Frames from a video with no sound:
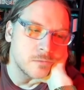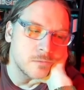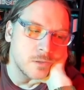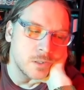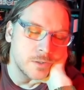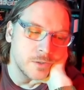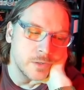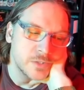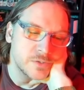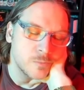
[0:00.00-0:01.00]
right? You know
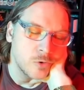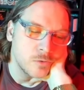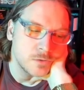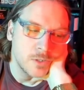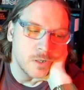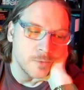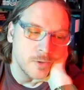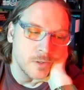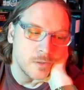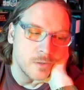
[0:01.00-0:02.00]
that's in Morals and Dogma,
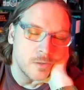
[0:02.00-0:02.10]
right?